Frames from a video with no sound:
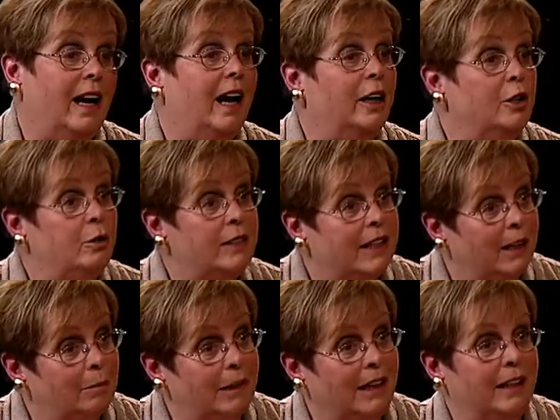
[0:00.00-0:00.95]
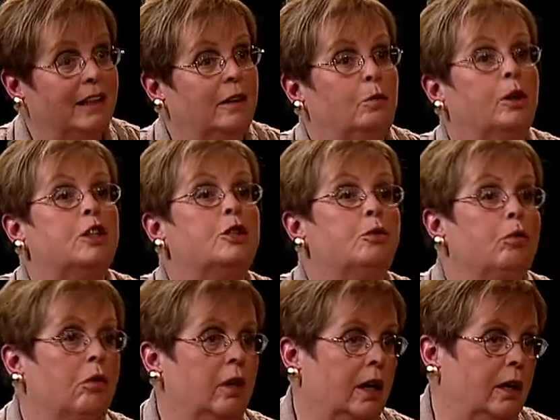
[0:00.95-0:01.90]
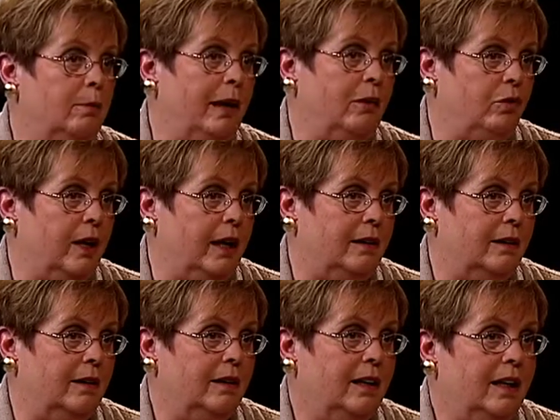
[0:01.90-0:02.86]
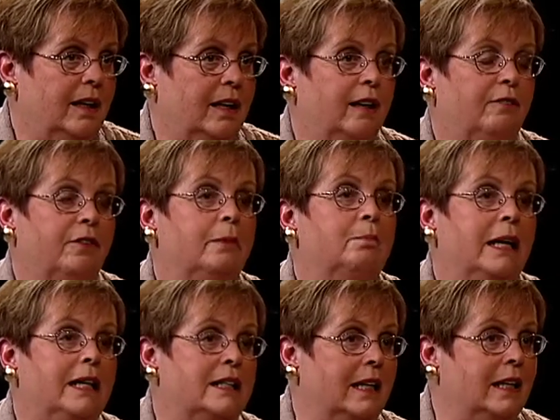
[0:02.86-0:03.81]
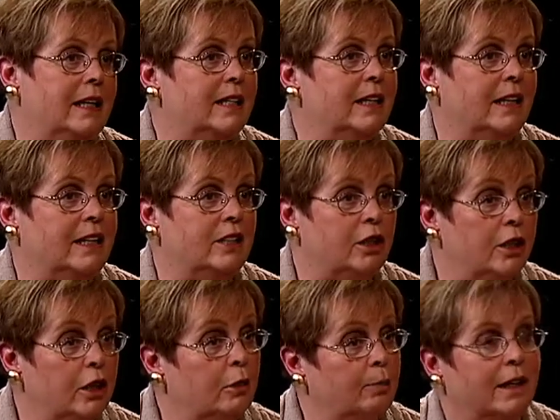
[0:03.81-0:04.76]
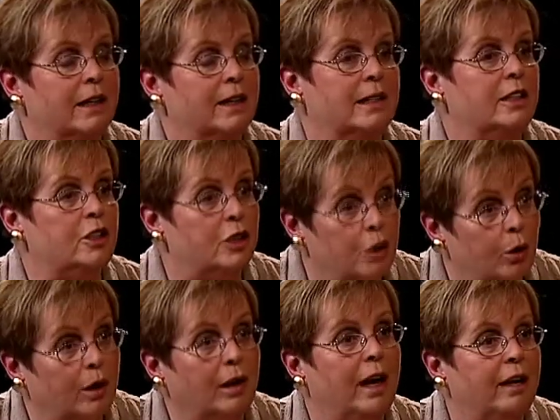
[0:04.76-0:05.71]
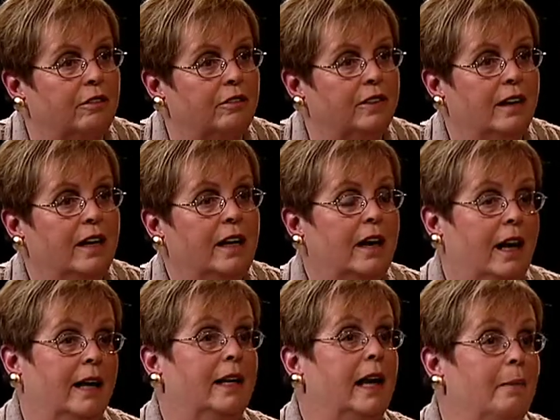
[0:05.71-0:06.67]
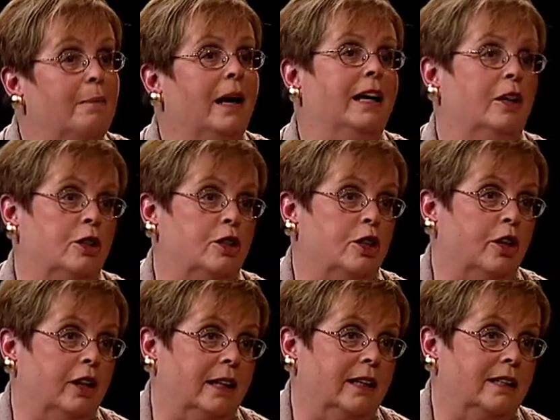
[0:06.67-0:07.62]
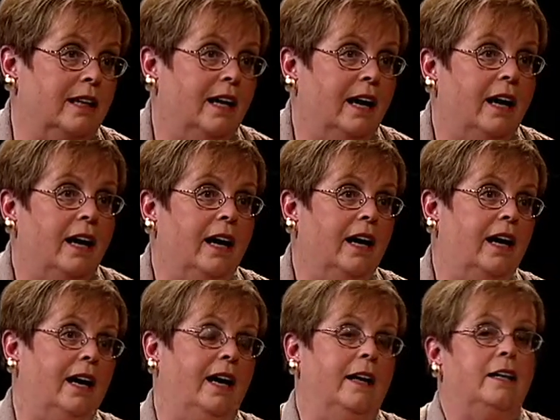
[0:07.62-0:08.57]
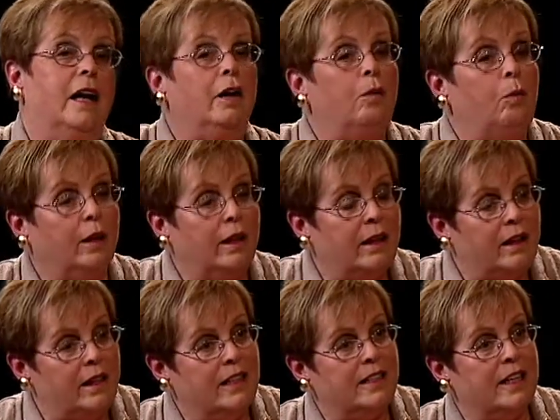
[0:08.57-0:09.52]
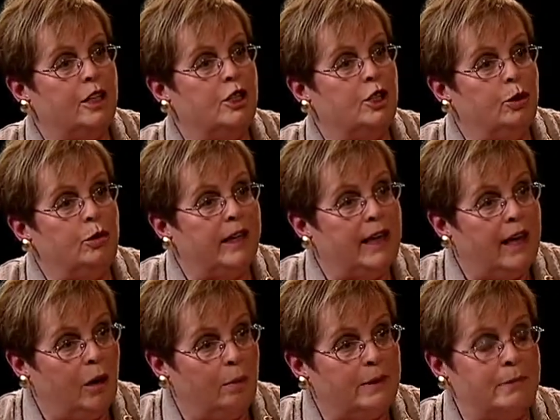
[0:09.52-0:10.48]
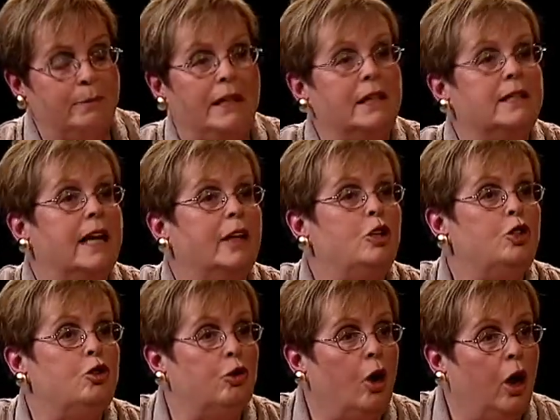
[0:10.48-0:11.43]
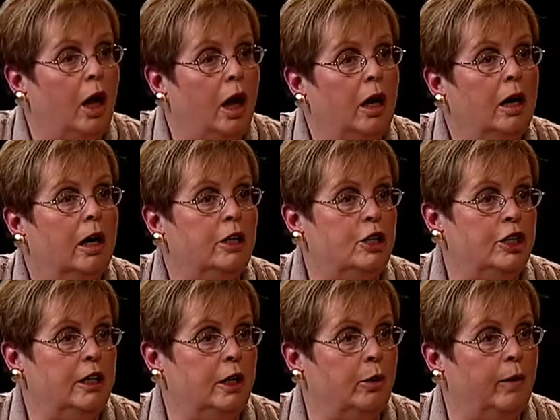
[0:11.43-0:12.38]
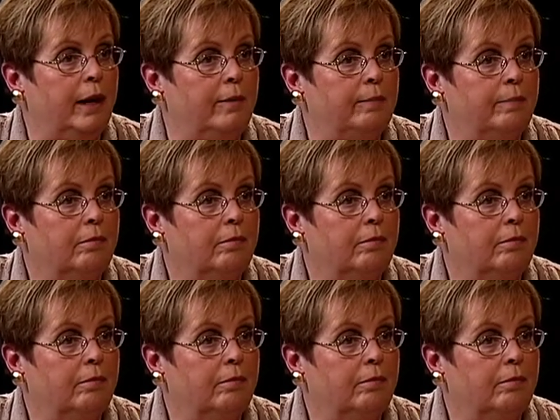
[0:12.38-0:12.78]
And you tell me what you think about that, if it makes any sense to you, because it's your life. And am I on target? And one of the things I do that helps me is I draw a genogram.